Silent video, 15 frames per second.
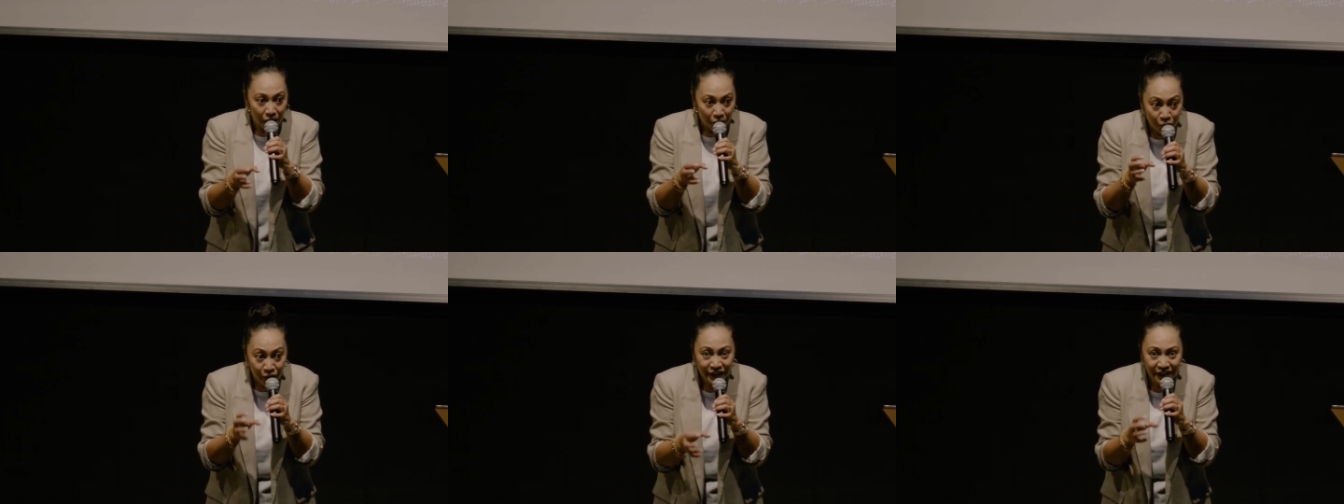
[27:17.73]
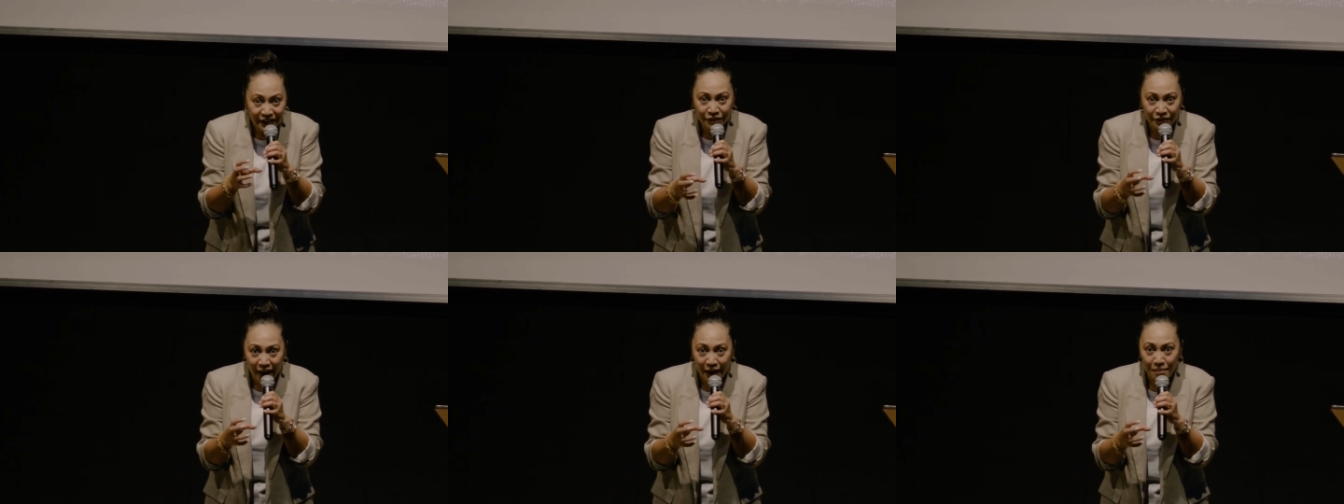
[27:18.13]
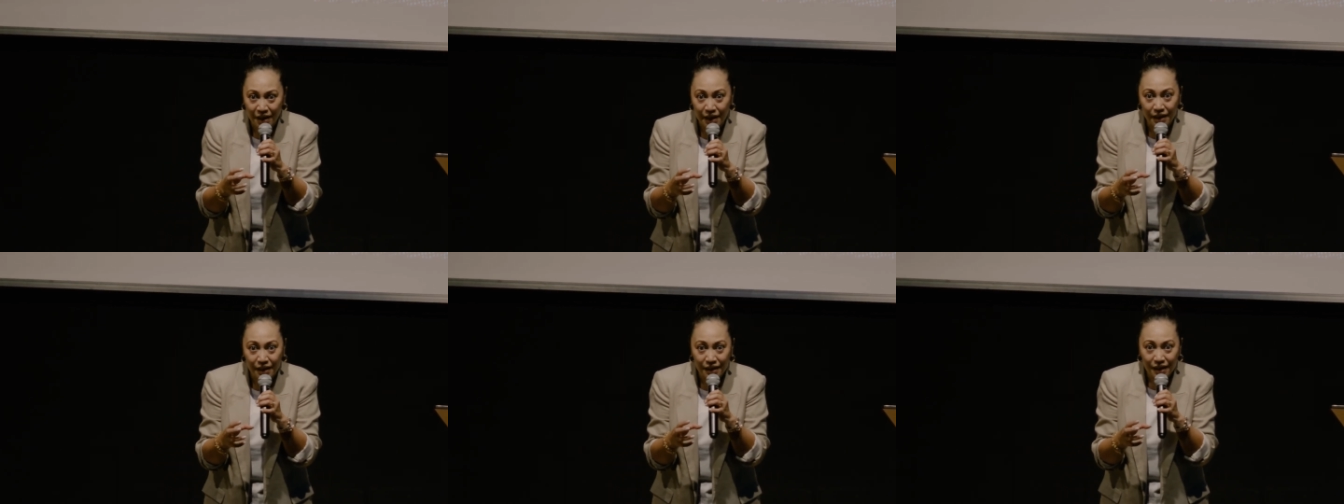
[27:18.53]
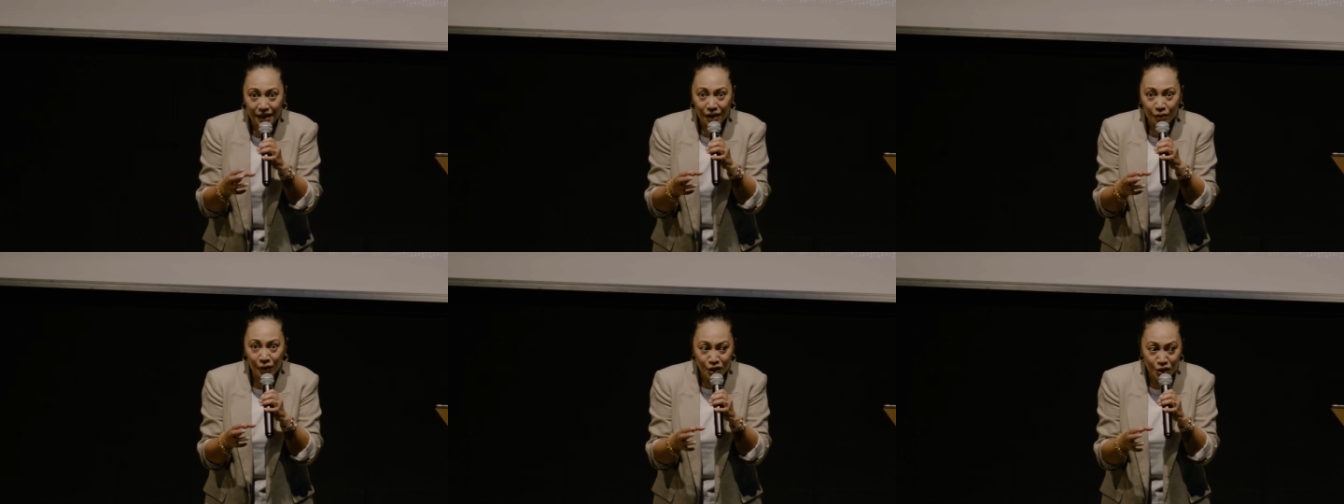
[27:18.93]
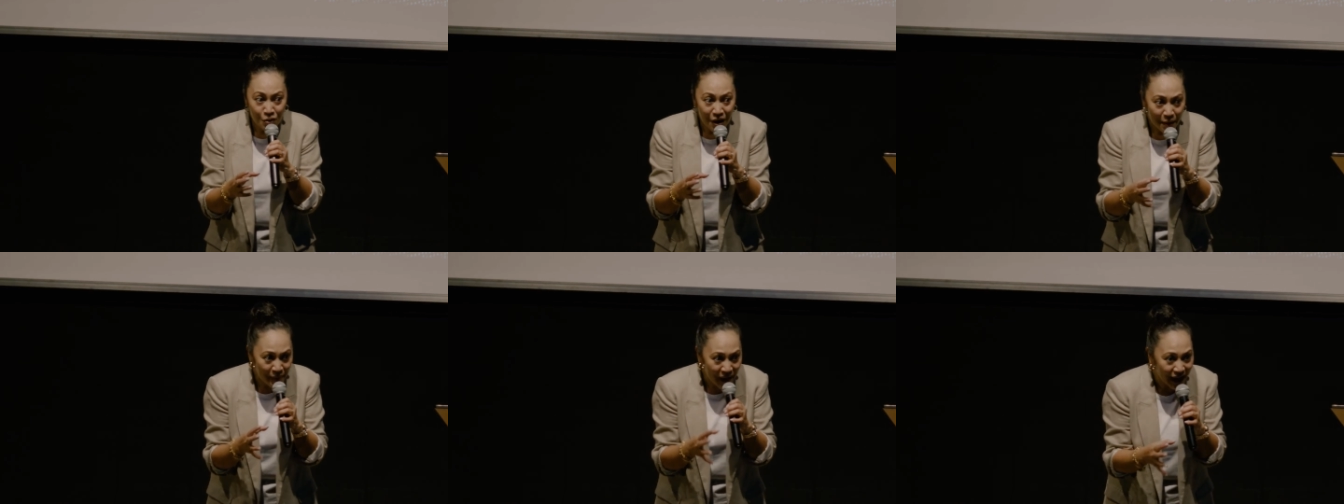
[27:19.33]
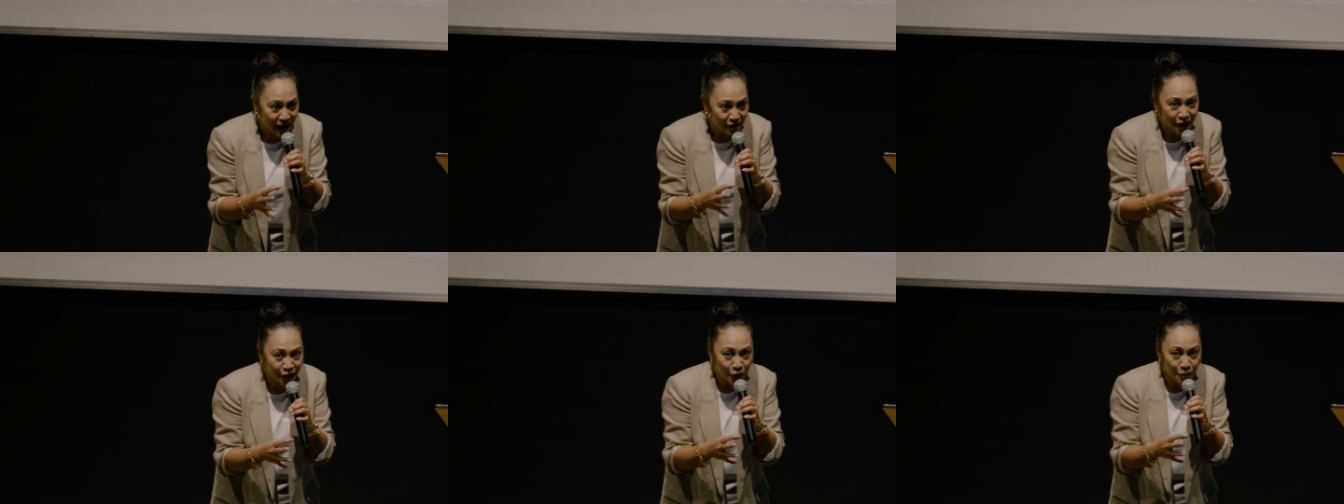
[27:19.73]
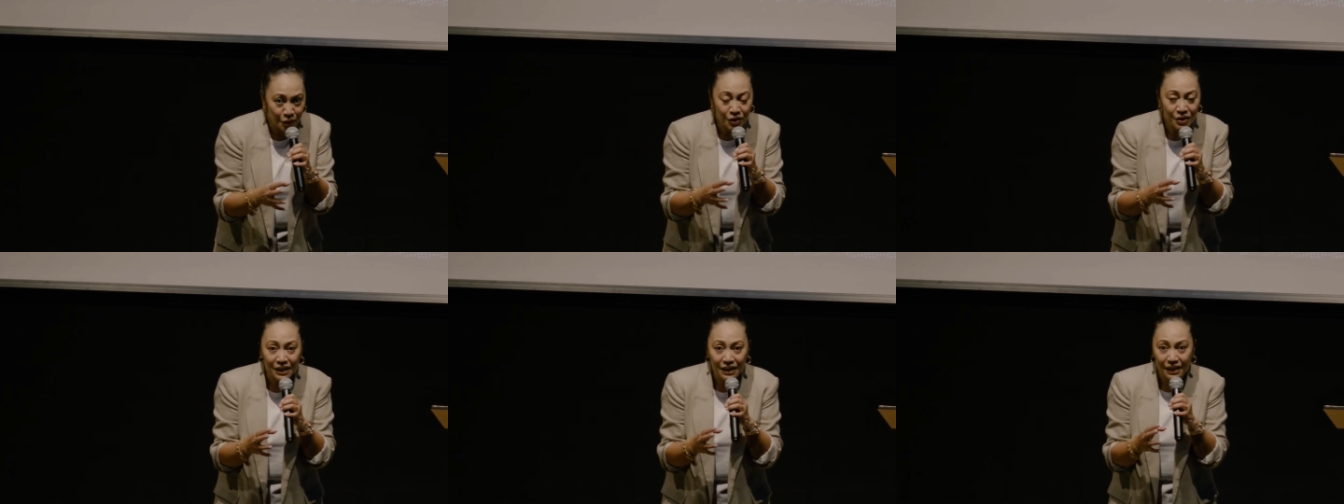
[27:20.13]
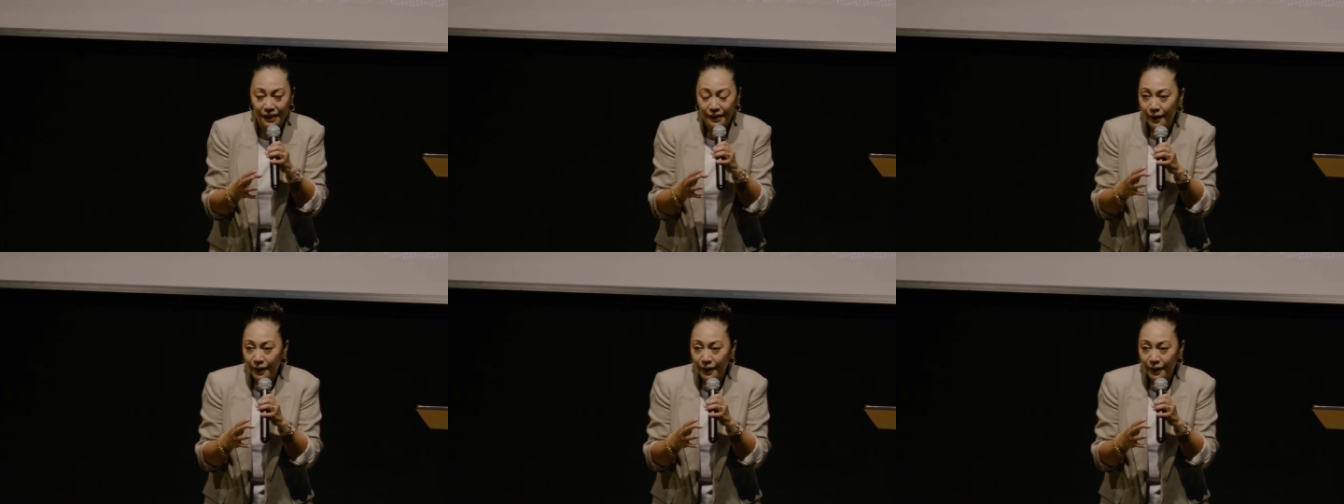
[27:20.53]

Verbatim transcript: with the family, when you are part of a community.